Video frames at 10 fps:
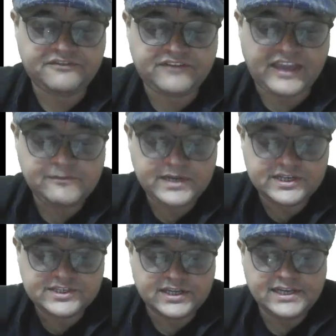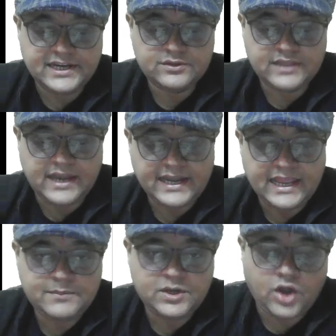5 minutes earlier to that,
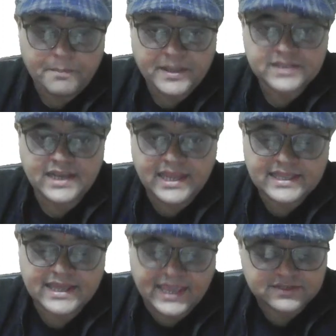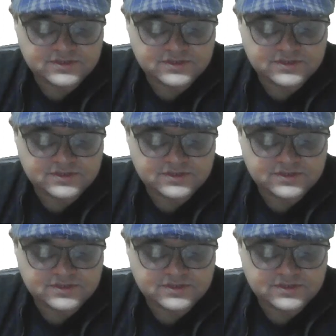I'll be dropping the link again.